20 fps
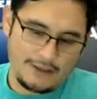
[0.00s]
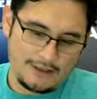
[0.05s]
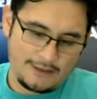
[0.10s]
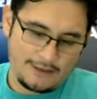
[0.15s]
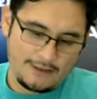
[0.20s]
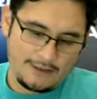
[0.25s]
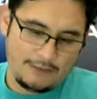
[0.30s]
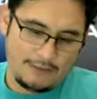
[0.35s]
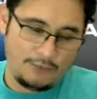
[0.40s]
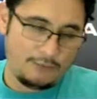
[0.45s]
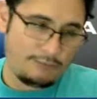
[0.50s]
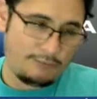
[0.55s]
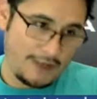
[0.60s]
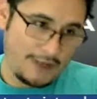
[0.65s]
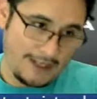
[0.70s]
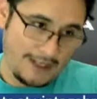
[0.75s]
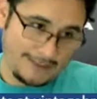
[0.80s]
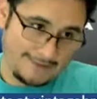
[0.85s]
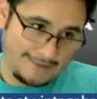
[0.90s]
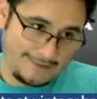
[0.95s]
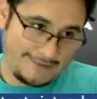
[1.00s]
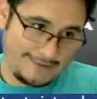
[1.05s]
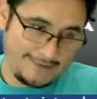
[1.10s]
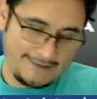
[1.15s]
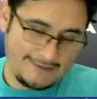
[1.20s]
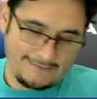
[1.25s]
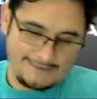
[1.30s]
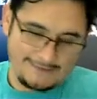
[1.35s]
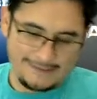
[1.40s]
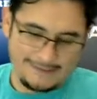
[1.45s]
Lou Brock 67
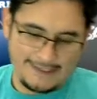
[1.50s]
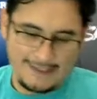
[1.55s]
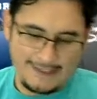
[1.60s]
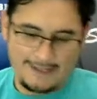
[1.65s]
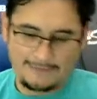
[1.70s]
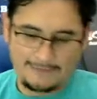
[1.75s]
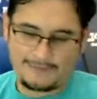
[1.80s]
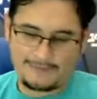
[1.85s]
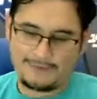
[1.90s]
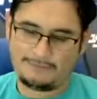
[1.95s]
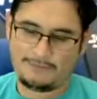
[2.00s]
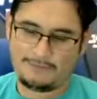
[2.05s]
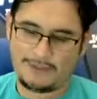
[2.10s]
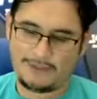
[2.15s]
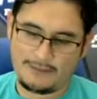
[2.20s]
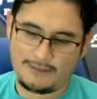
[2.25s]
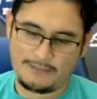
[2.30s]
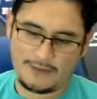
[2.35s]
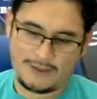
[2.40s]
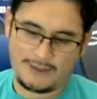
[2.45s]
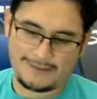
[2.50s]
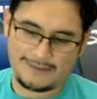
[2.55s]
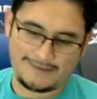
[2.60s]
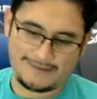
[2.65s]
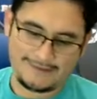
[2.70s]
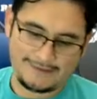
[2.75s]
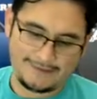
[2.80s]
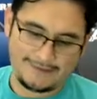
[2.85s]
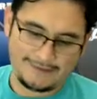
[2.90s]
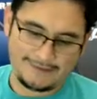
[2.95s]
Topps. Billy Martin 60
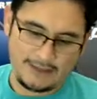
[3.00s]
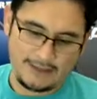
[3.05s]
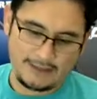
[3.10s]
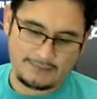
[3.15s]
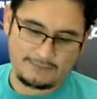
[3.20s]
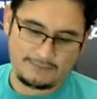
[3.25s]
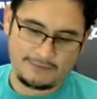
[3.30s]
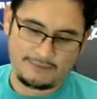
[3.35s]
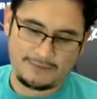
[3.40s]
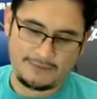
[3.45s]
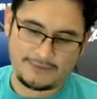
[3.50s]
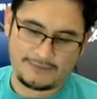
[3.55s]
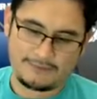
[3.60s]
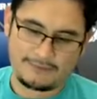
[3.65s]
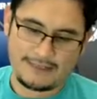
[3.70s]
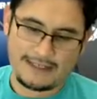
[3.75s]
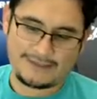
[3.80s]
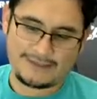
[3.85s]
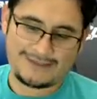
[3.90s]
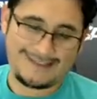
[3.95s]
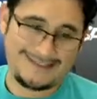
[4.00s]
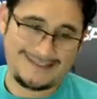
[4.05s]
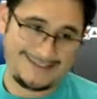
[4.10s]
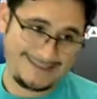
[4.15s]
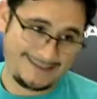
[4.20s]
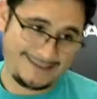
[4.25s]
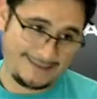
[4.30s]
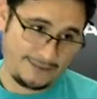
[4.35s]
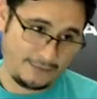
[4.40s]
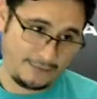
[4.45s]
Topps. Bill Mazeroski
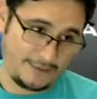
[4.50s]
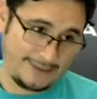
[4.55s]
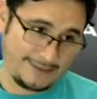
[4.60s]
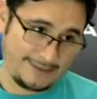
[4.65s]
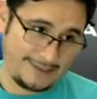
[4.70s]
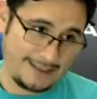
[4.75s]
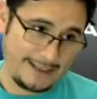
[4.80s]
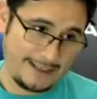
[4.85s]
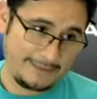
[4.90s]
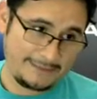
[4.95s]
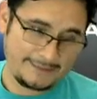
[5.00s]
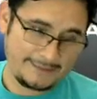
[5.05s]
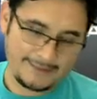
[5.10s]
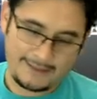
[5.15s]
61 Topps.